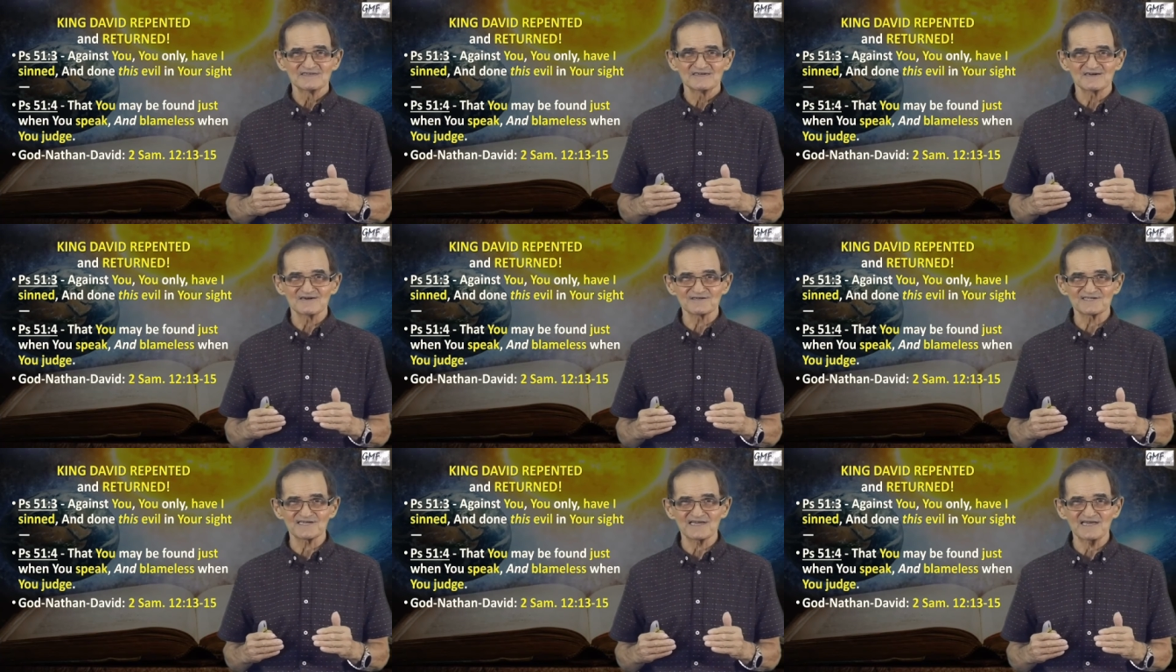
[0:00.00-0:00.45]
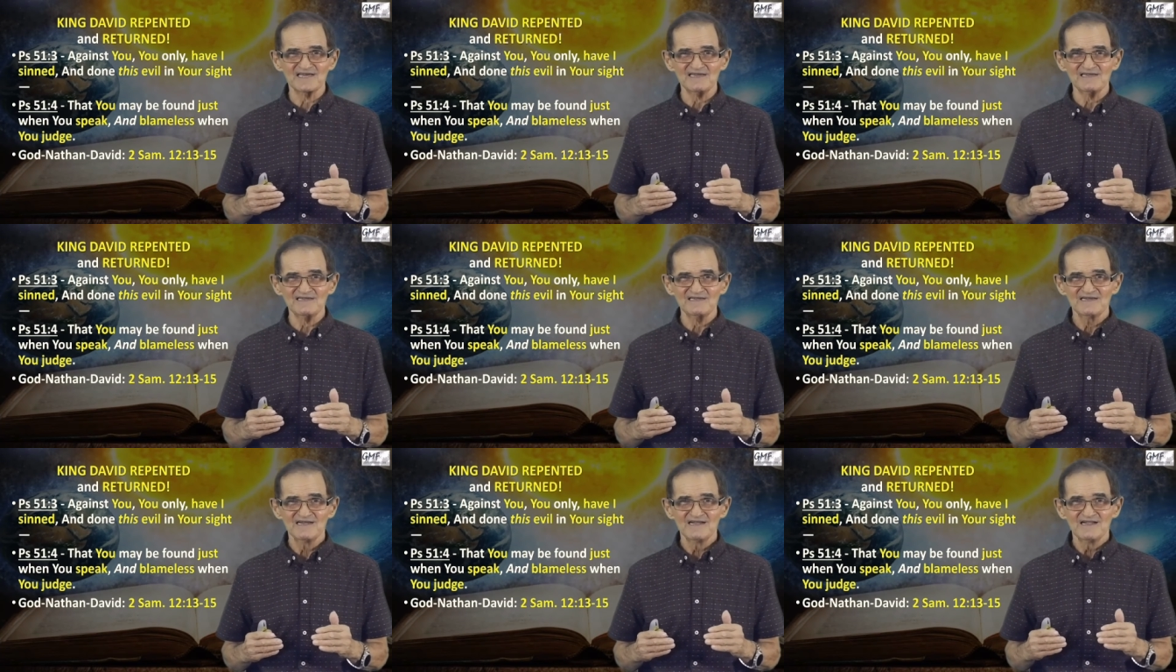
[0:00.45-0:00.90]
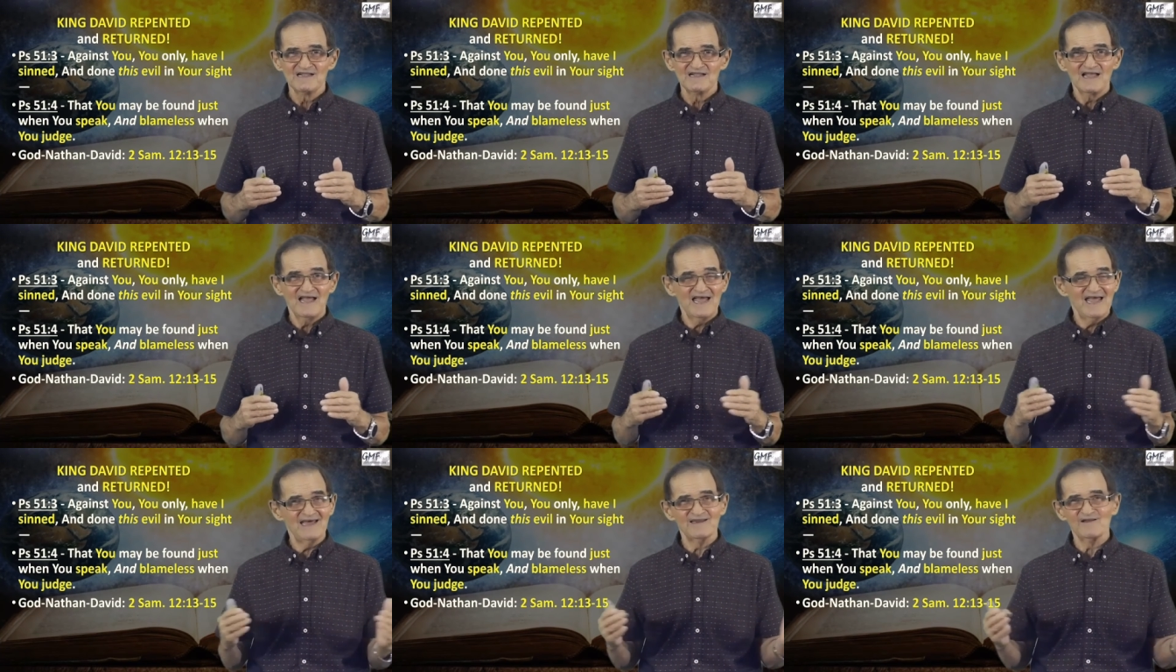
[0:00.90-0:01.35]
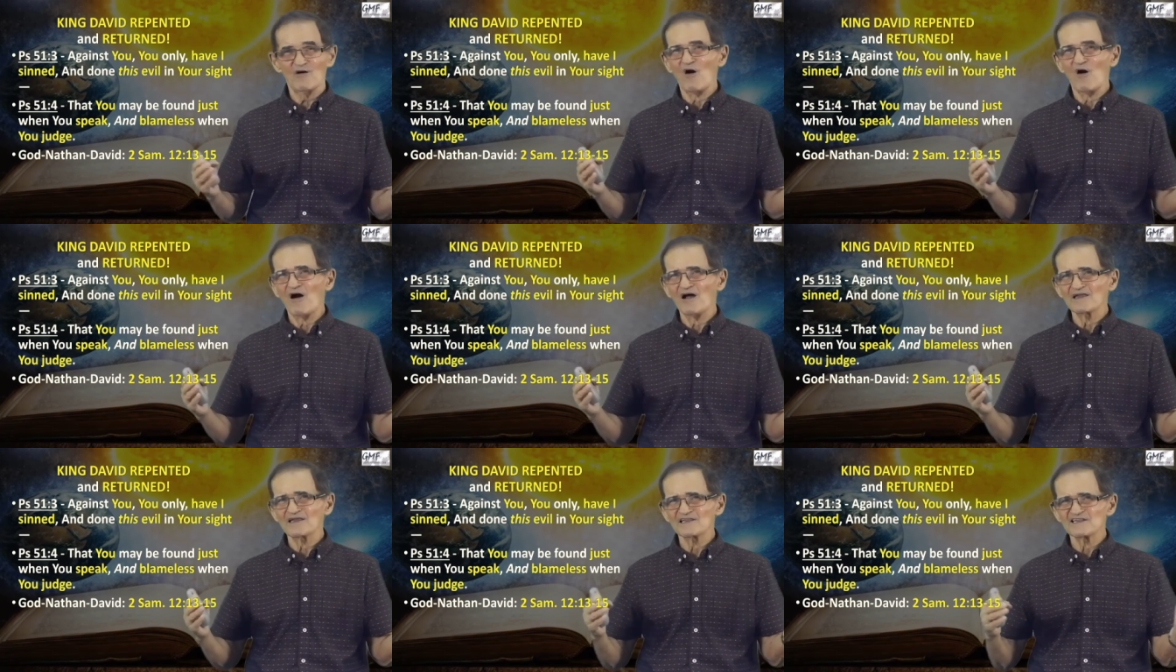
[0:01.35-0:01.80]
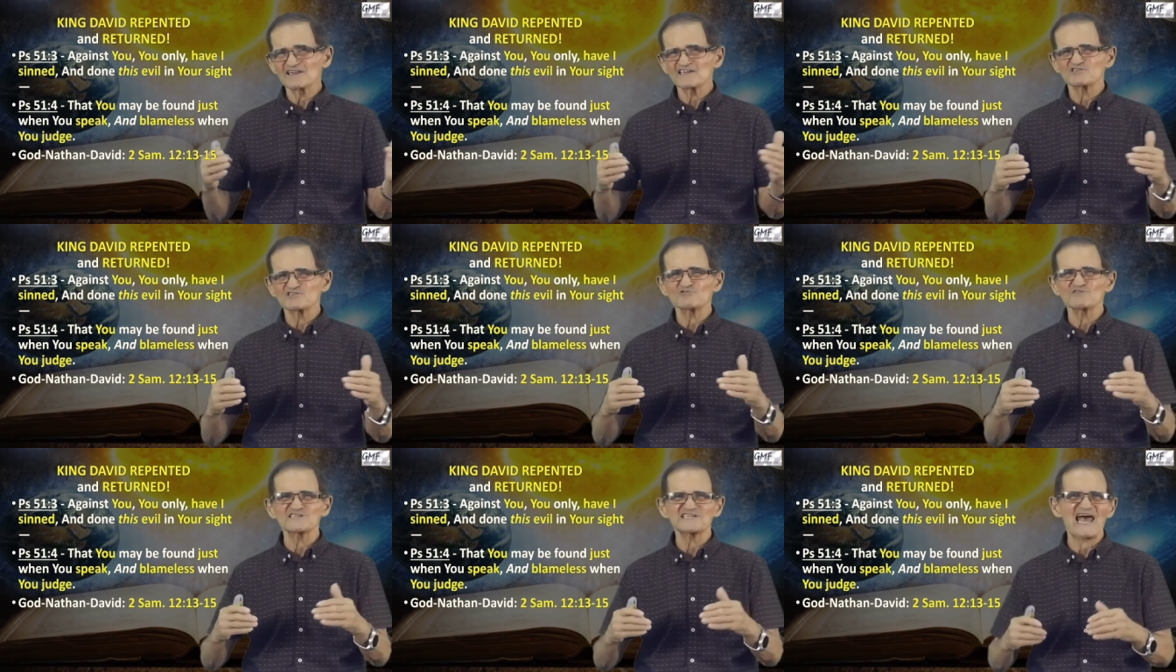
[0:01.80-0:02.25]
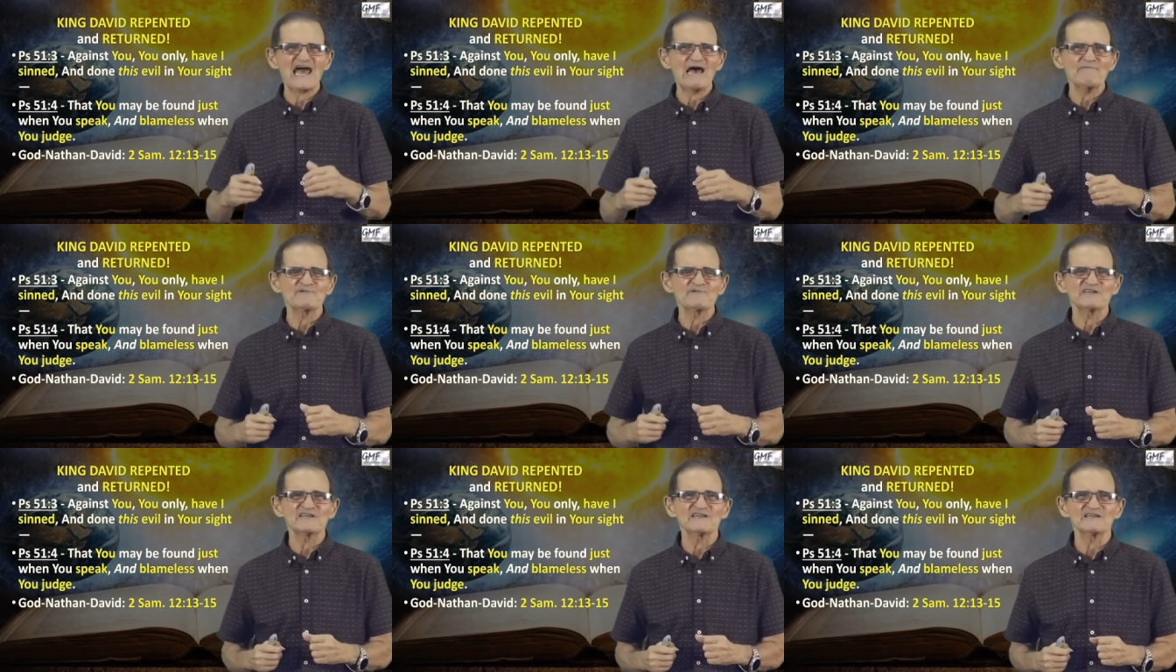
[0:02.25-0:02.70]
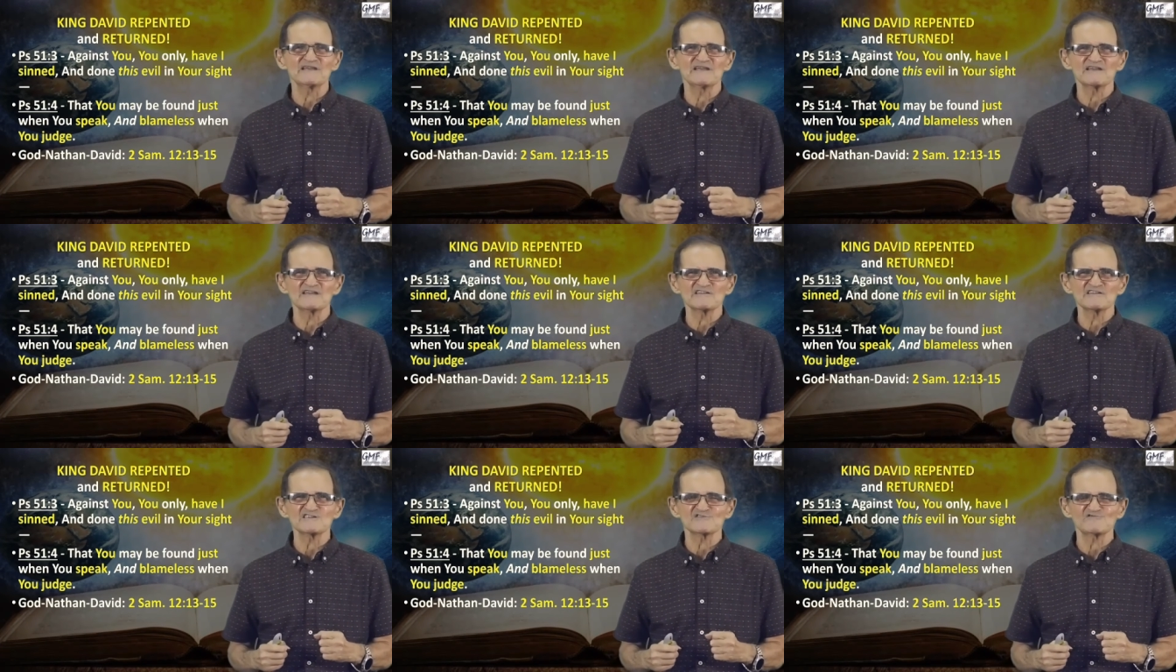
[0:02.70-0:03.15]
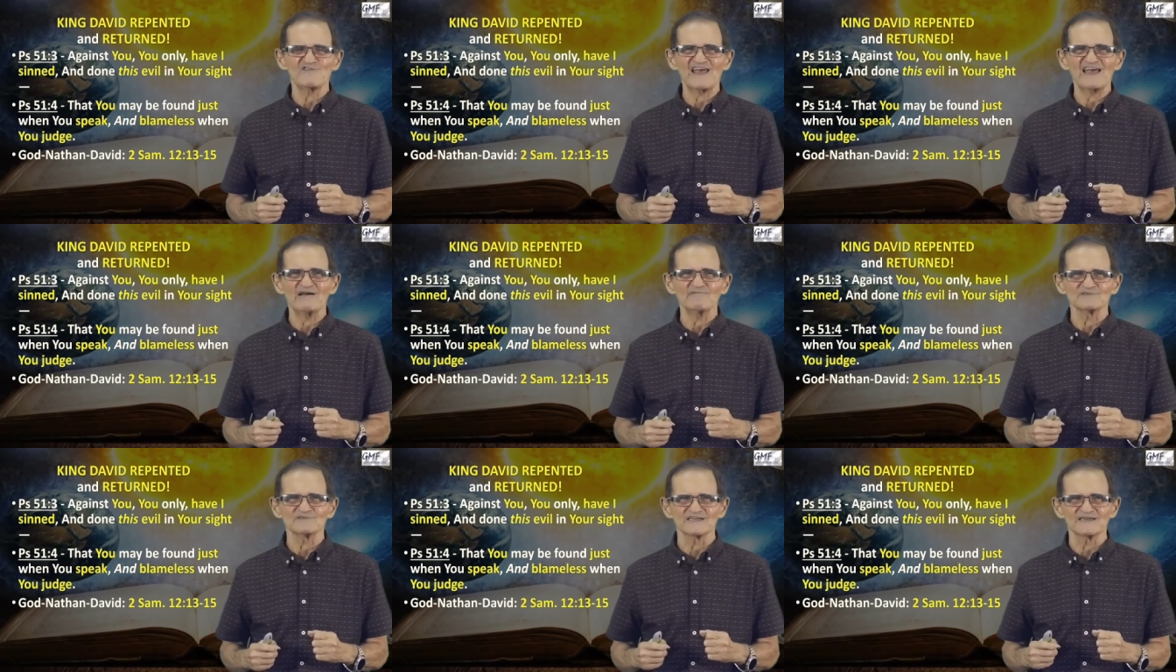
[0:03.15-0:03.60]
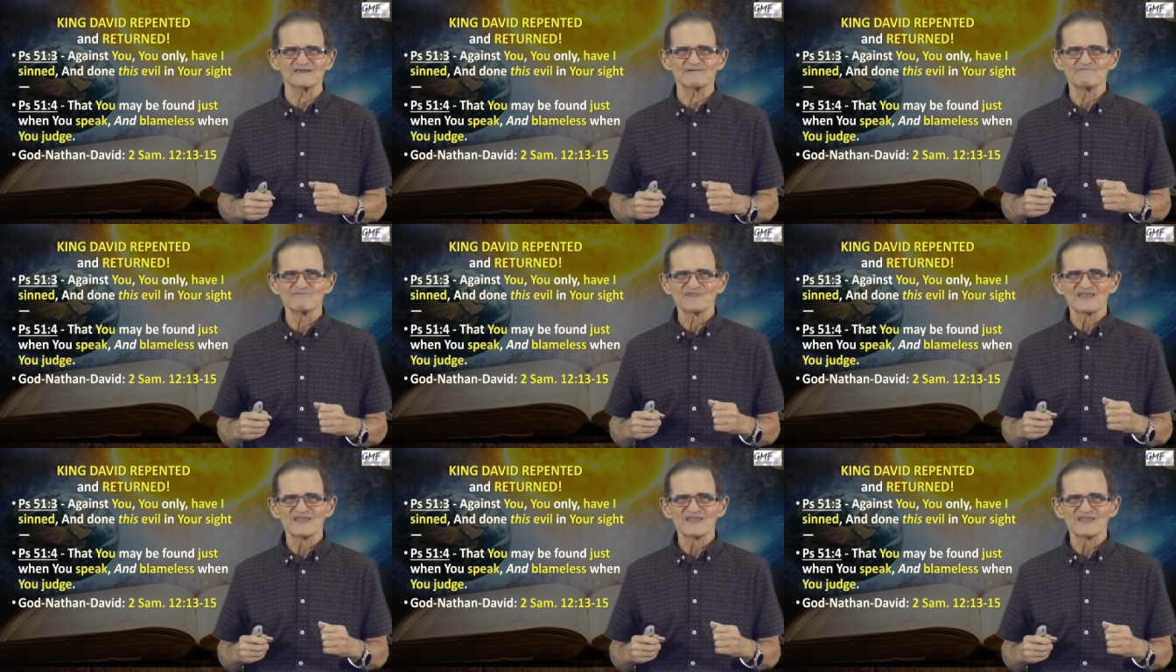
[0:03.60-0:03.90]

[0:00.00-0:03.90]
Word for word: Okay? And all of this was happening in his family.